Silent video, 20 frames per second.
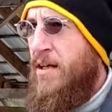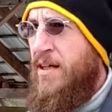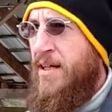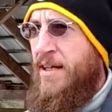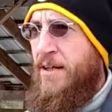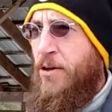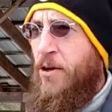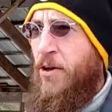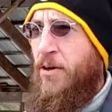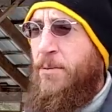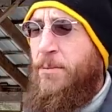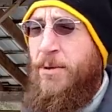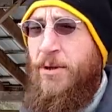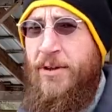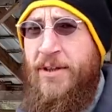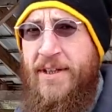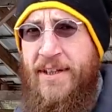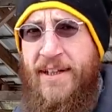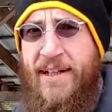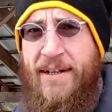And
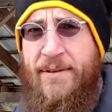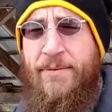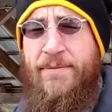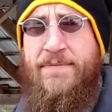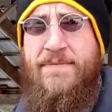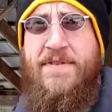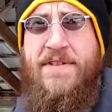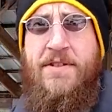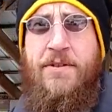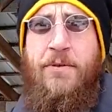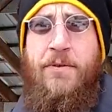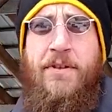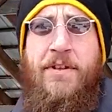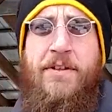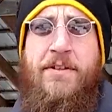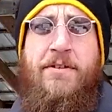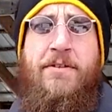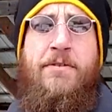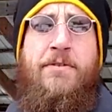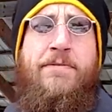ultimately, that sealed the
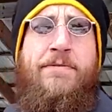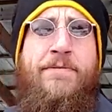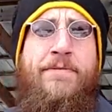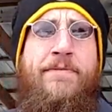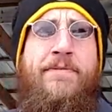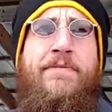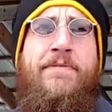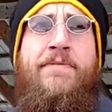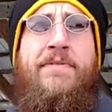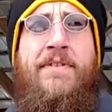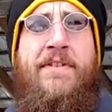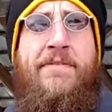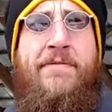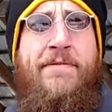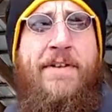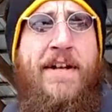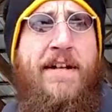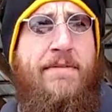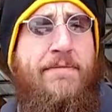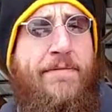deal, the
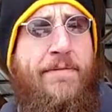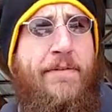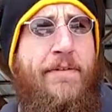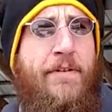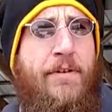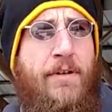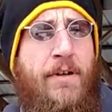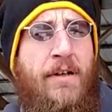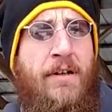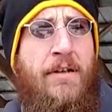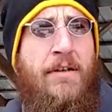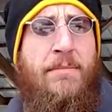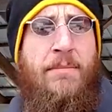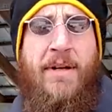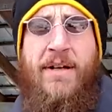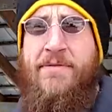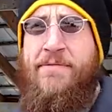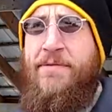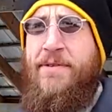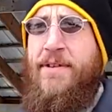fate for uh,
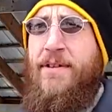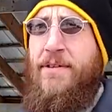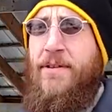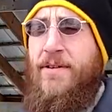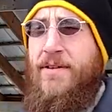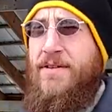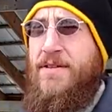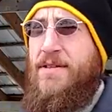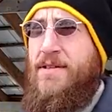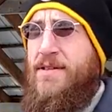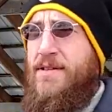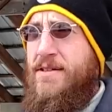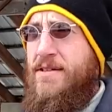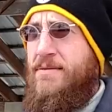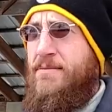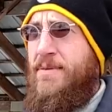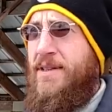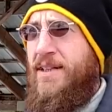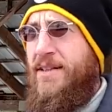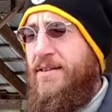my flintlock season
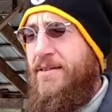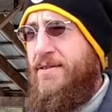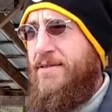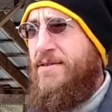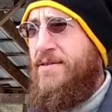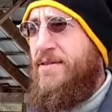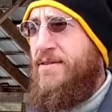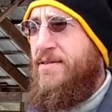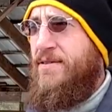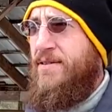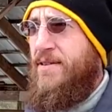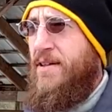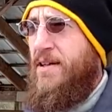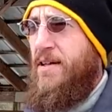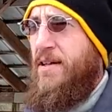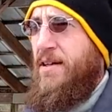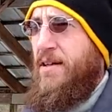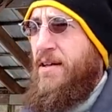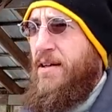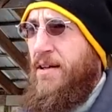because
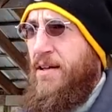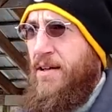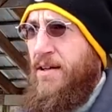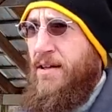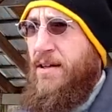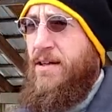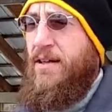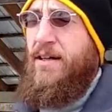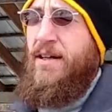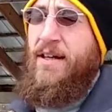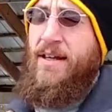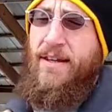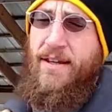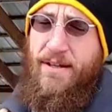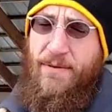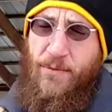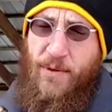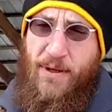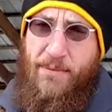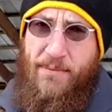I
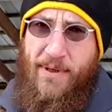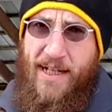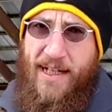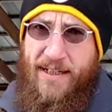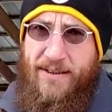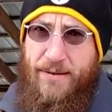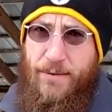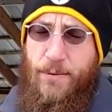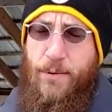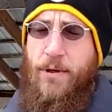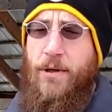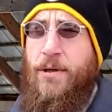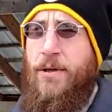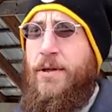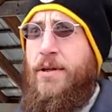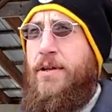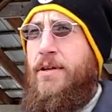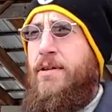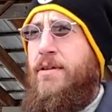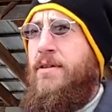then went back to
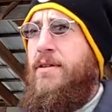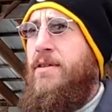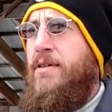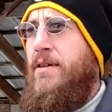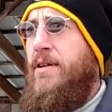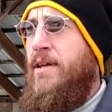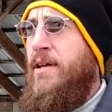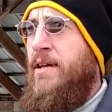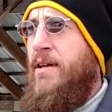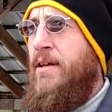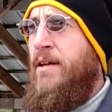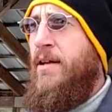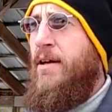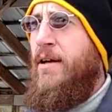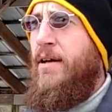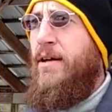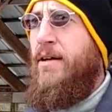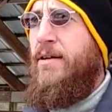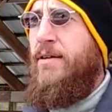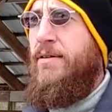work and
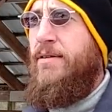uh,